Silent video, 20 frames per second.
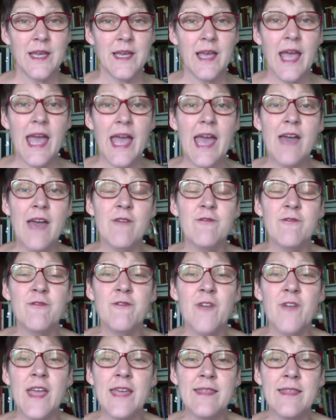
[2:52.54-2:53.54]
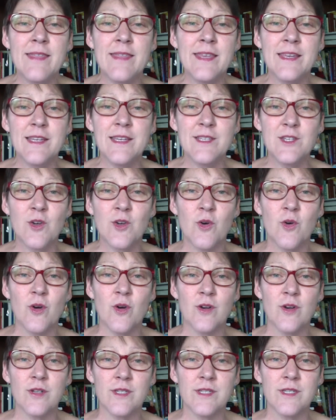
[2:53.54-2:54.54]
Have faith in its
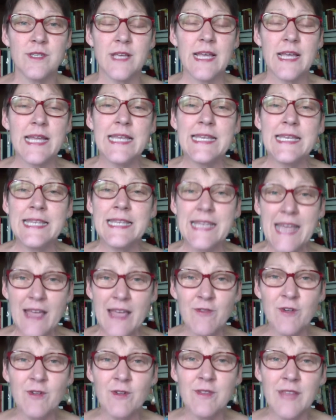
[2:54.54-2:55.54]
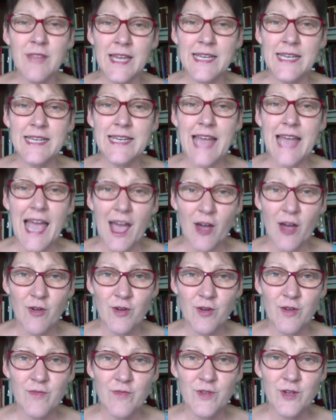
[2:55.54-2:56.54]
course. Never let it
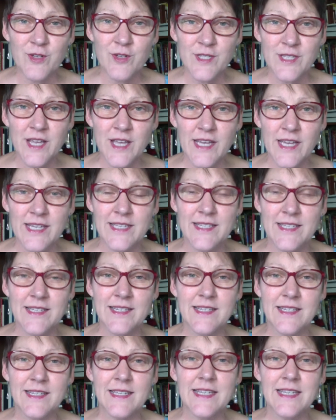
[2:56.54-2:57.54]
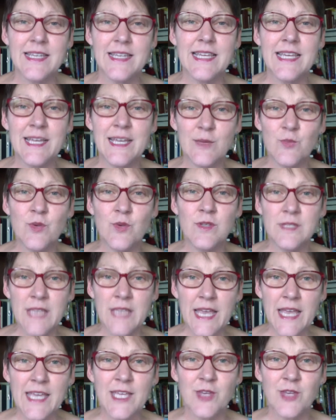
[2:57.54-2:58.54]
out of your sight. It will
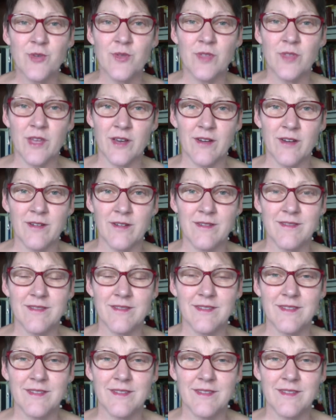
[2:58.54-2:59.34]
take you there.